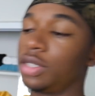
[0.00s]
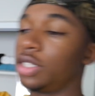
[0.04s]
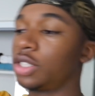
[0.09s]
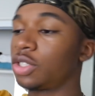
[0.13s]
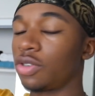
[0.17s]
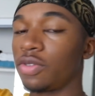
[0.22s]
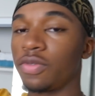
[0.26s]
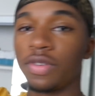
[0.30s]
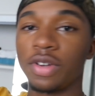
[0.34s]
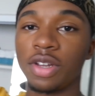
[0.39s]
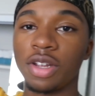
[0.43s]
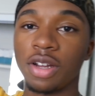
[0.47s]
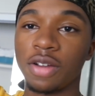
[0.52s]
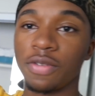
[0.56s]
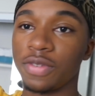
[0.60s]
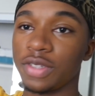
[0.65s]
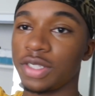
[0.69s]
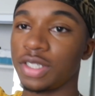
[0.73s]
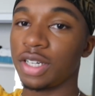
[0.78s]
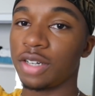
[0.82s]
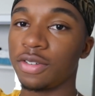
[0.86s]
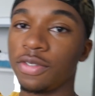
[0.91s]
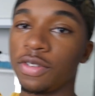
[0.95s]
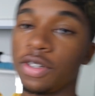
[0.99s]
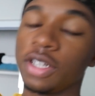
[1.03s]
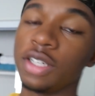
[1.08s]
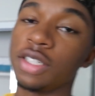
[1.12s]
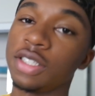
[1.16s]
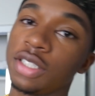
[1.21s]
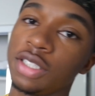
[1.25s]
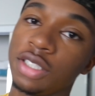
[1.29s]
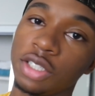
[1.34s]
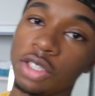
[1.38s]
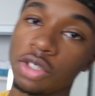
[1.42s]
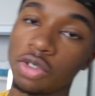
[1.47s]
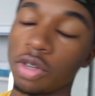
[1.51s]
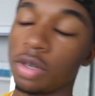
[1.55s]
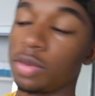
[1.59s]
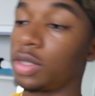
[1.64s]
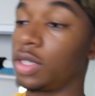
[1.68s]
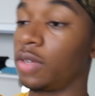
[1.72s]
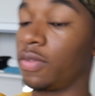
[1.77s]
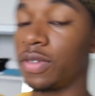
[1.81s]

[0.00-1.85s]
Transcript: It's over there. If it's not over there, it's in the description.